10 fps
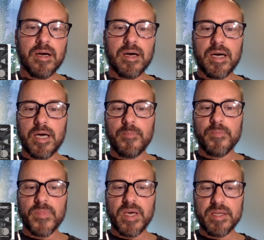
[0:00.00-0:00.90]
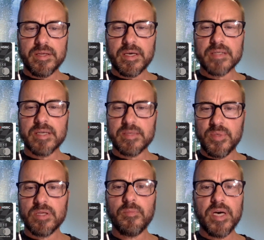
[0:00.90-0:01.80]
80,000 has
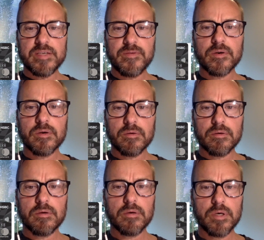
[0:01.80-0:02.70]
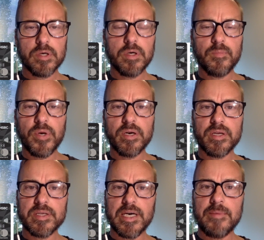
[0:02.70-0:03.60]
been the best for a good period
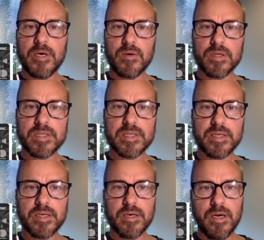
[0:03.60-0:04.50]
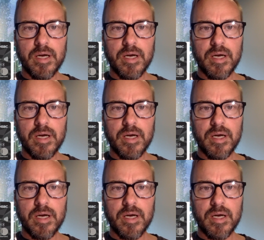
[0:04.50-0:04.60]
of time now, at least a year.